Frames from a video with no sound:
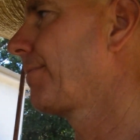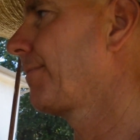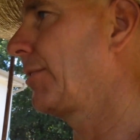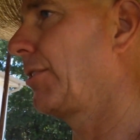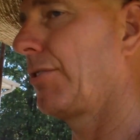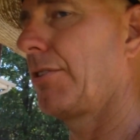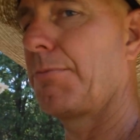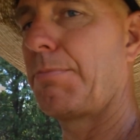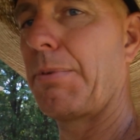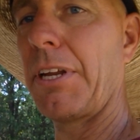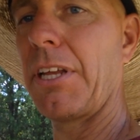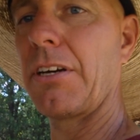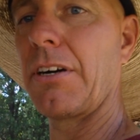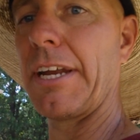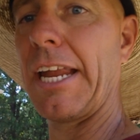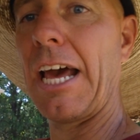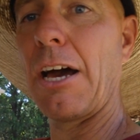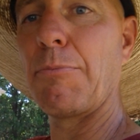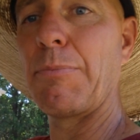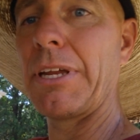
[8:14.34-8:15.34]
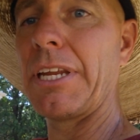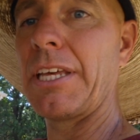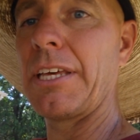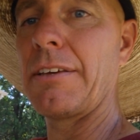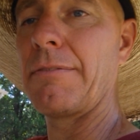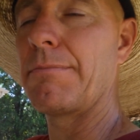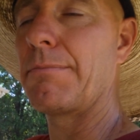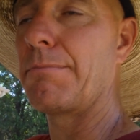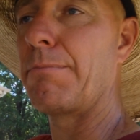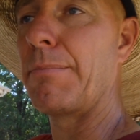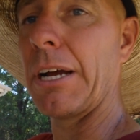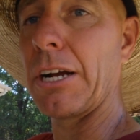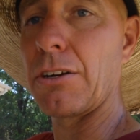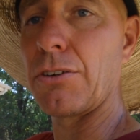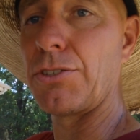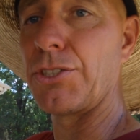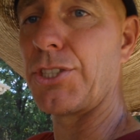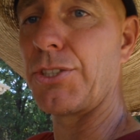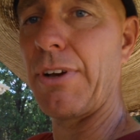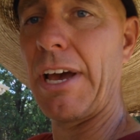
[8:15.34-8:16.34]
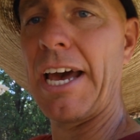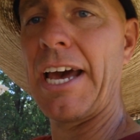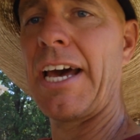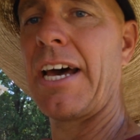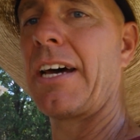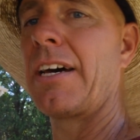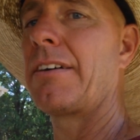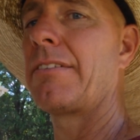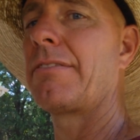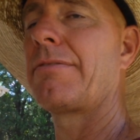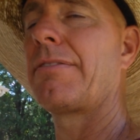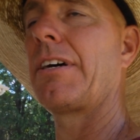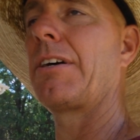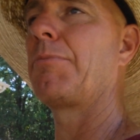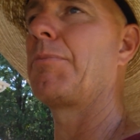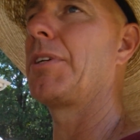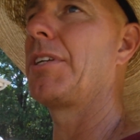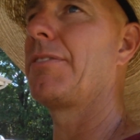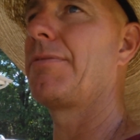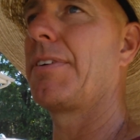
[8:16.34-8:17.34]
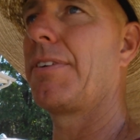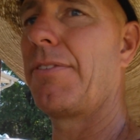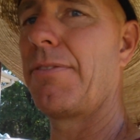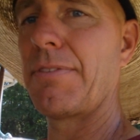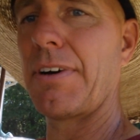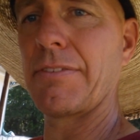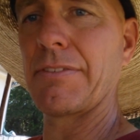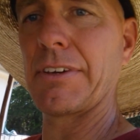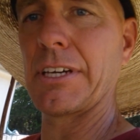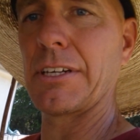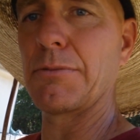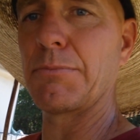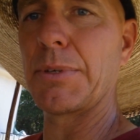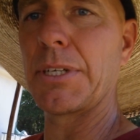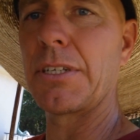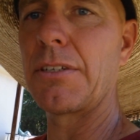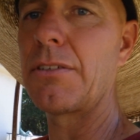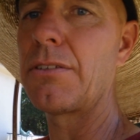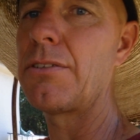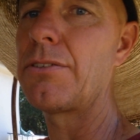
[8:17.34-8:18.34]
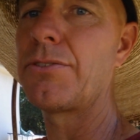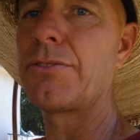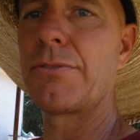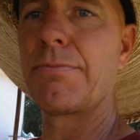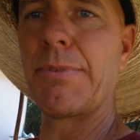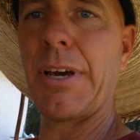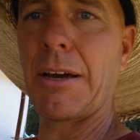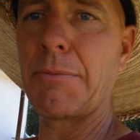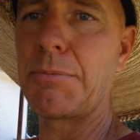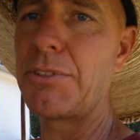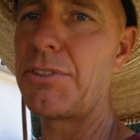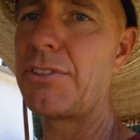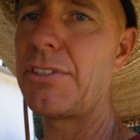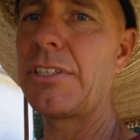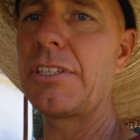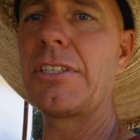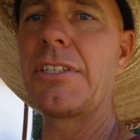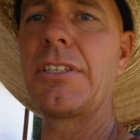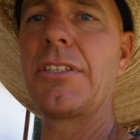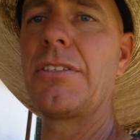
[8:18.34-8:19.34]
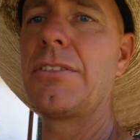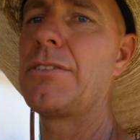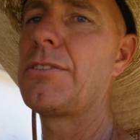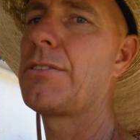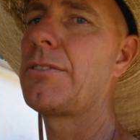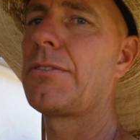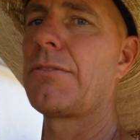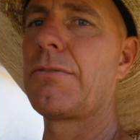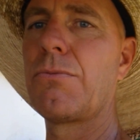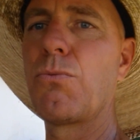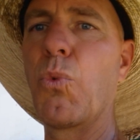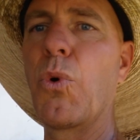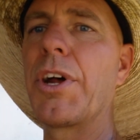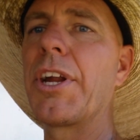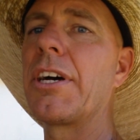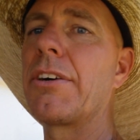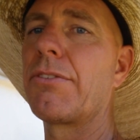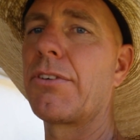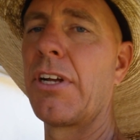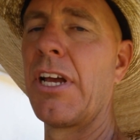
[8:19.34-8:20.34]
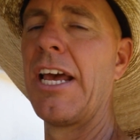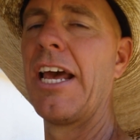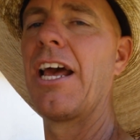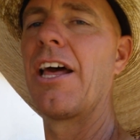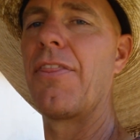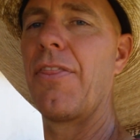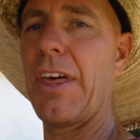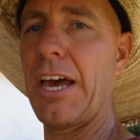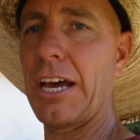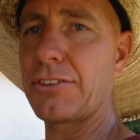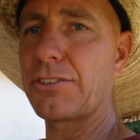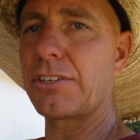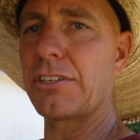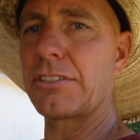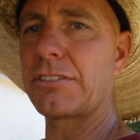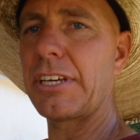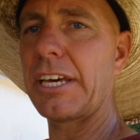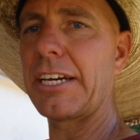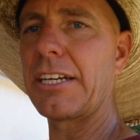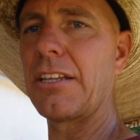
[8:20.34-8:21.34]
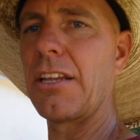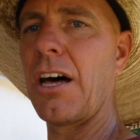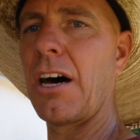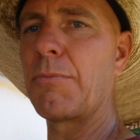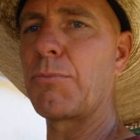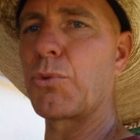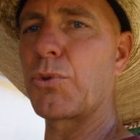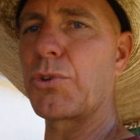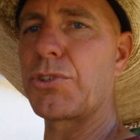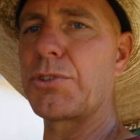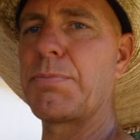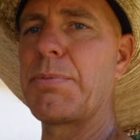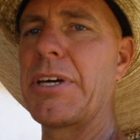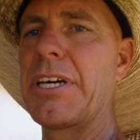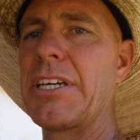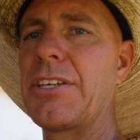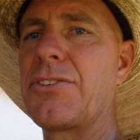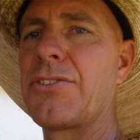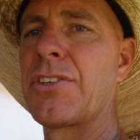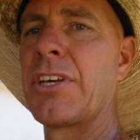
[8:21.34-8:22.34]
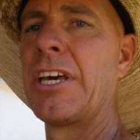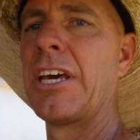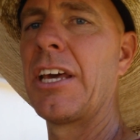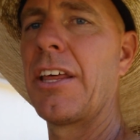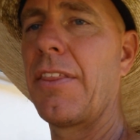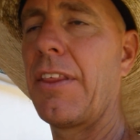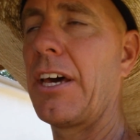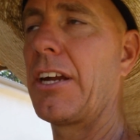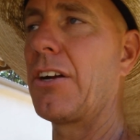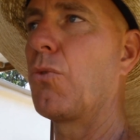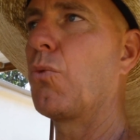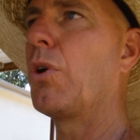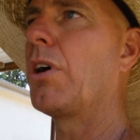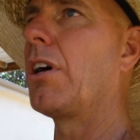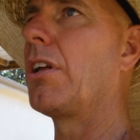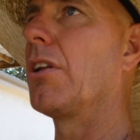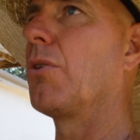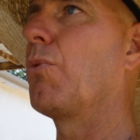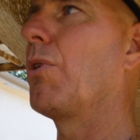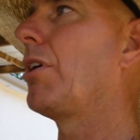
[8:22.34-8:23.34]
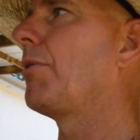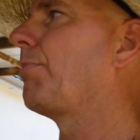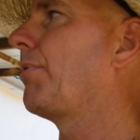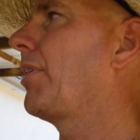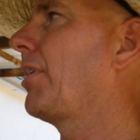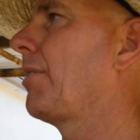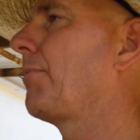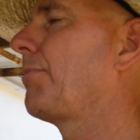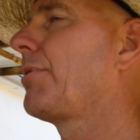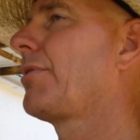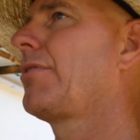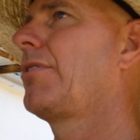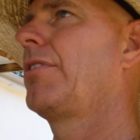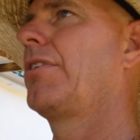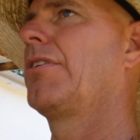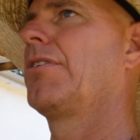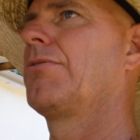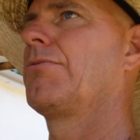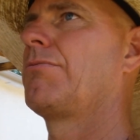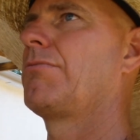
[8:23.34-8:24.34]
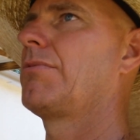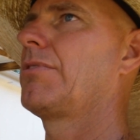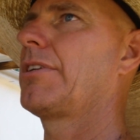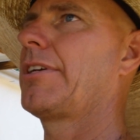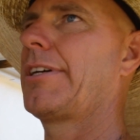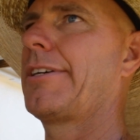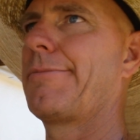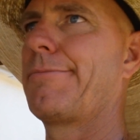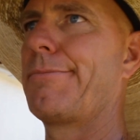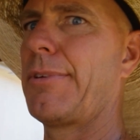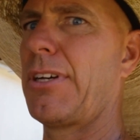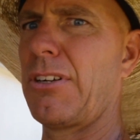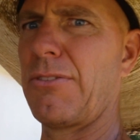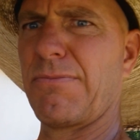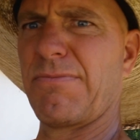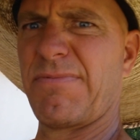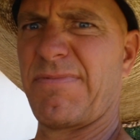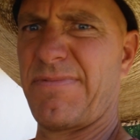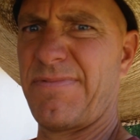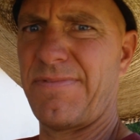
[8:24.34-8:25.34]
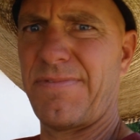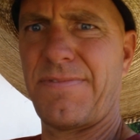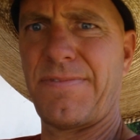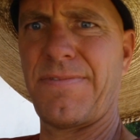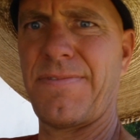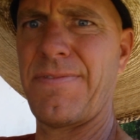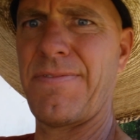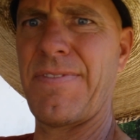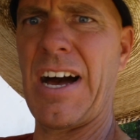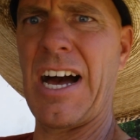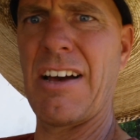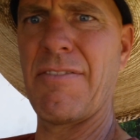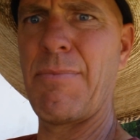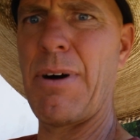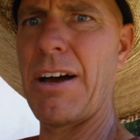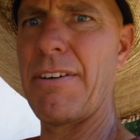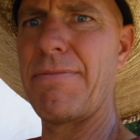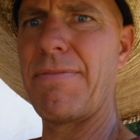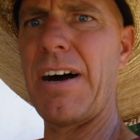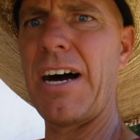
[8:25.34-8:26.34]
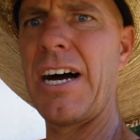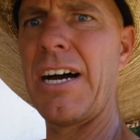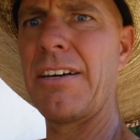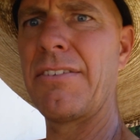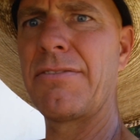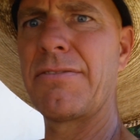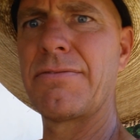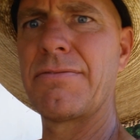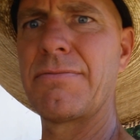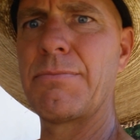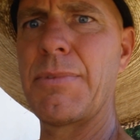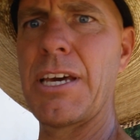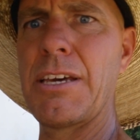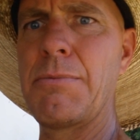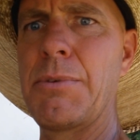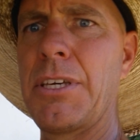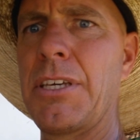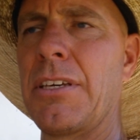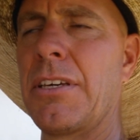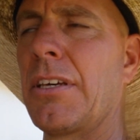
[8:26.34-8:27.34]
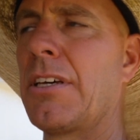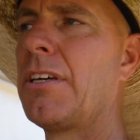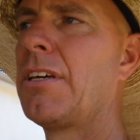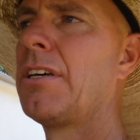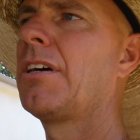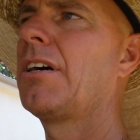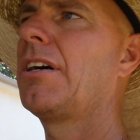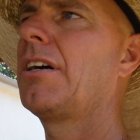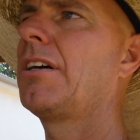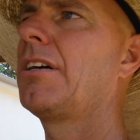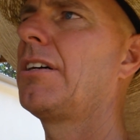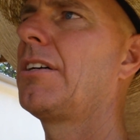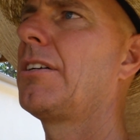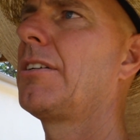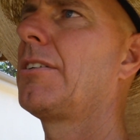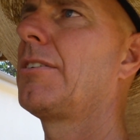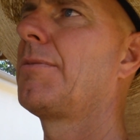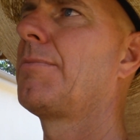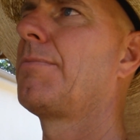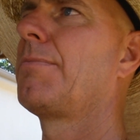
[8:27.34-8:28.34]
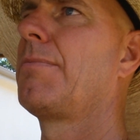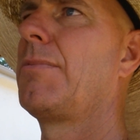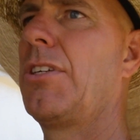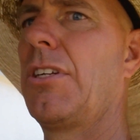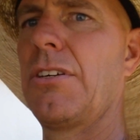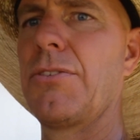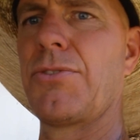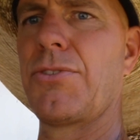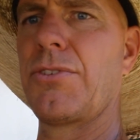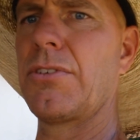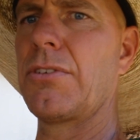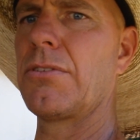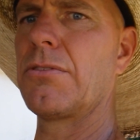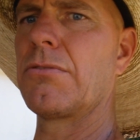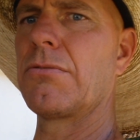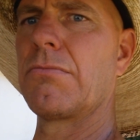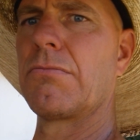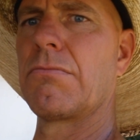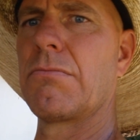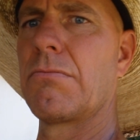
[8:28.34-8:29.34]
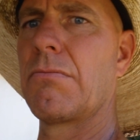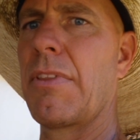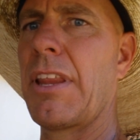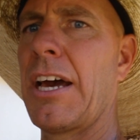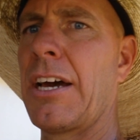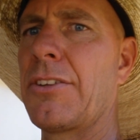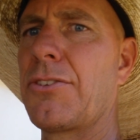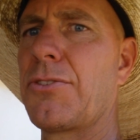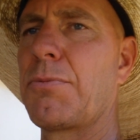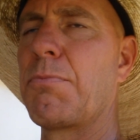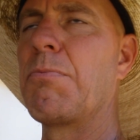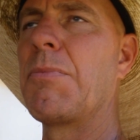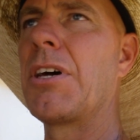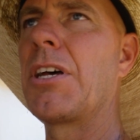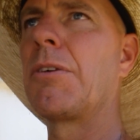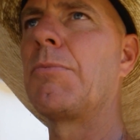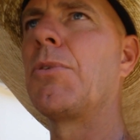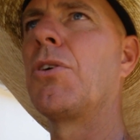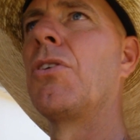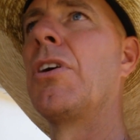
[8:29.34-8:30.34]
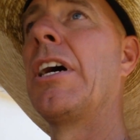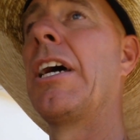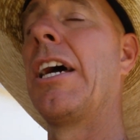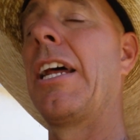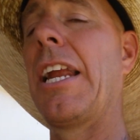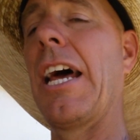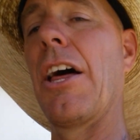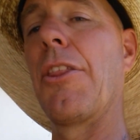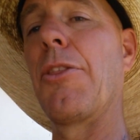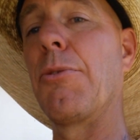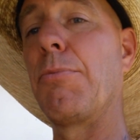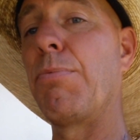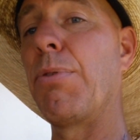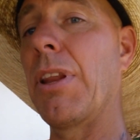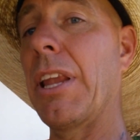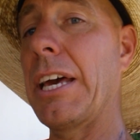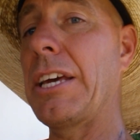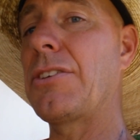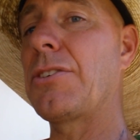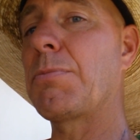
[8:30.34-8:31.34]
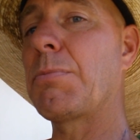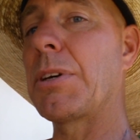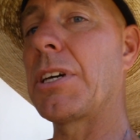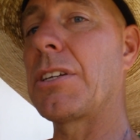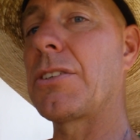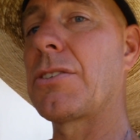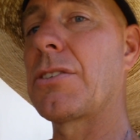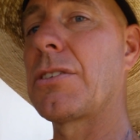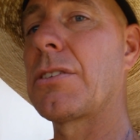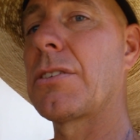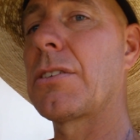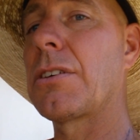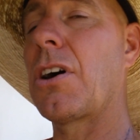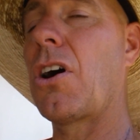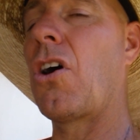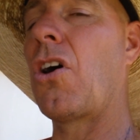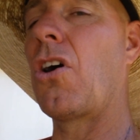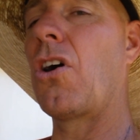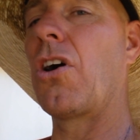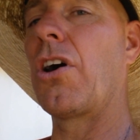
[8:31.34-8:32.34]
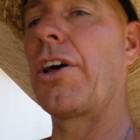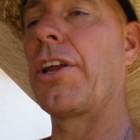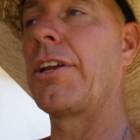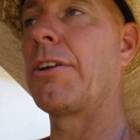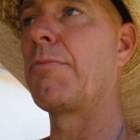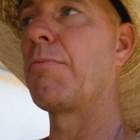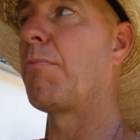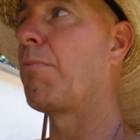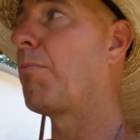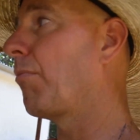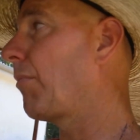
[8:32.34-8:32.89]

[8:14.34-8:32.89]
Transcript: Depending on how many barrels you have, how many 55-gallon barrels, IBCs, whatever, that's going to take a lot more space than a well. A well pump, 5 by 5 maybe, so that's minimal. Now the placement on,